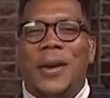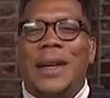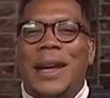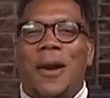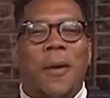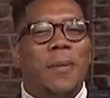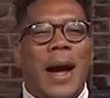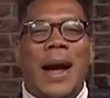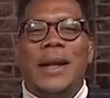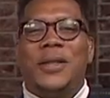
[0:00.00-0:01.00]
and get our
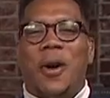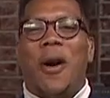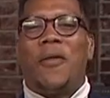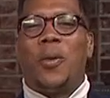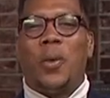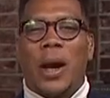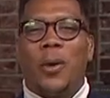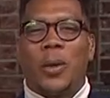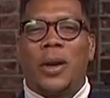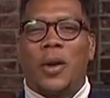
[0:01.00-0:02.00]
minds off where
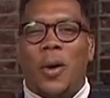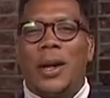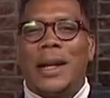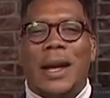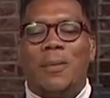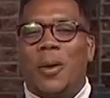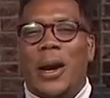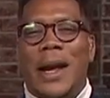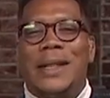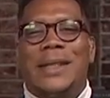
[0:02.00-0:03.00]
we're going to get more
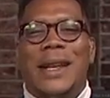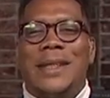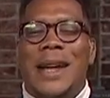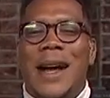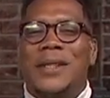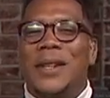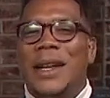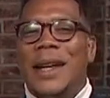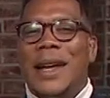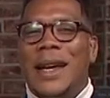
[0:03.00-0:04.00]
hand sanitizer,
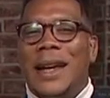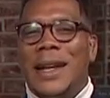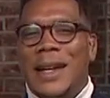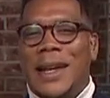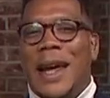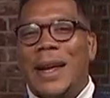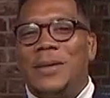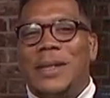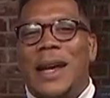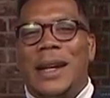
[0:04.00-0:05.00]
and it came
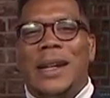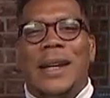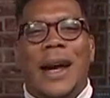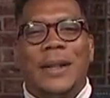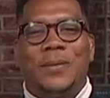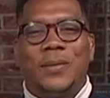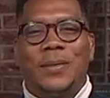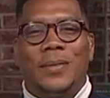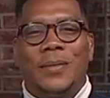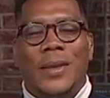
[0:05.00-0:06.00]
Saturday night.
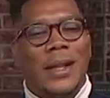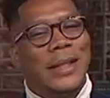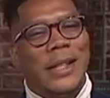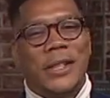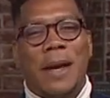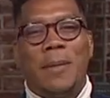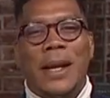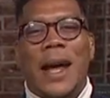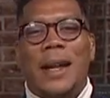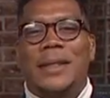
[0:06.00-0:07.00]
A DJ
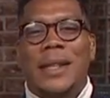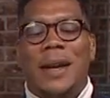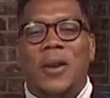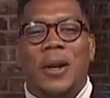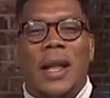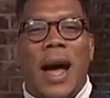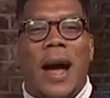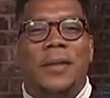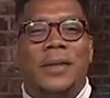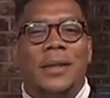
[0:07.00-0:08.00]
may not have saved our
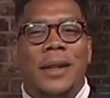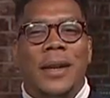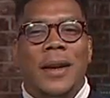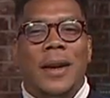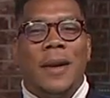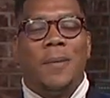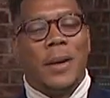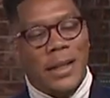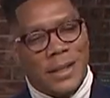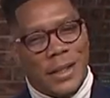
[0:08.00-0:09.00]
lives,
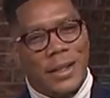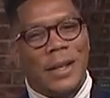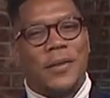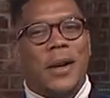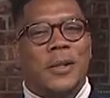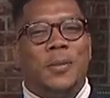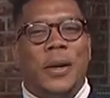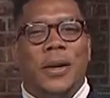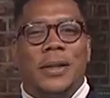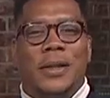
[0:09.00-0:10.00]
but he did lift our
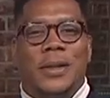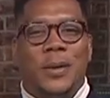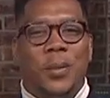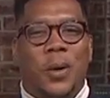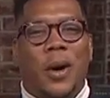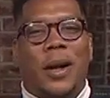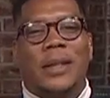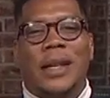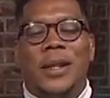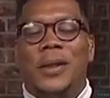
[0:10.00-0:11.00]
spirits. We're going to
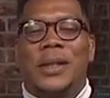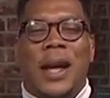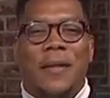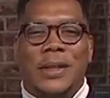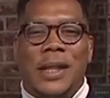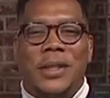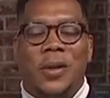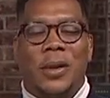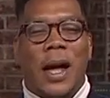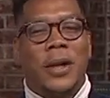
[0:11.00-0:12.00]
continue this conversation
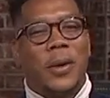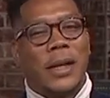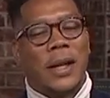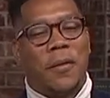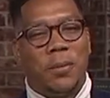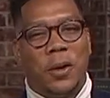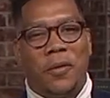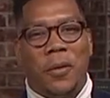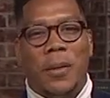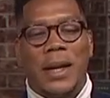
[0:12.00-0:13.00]
online. You guys have a
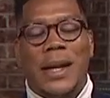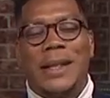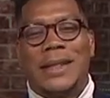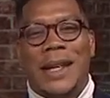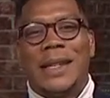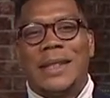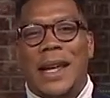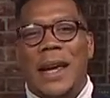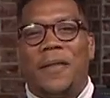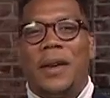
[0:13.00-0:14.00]
beautiful Monday. Stay
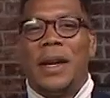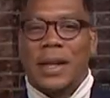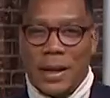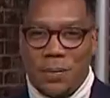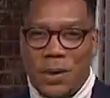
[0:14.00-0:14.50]
safe, keep your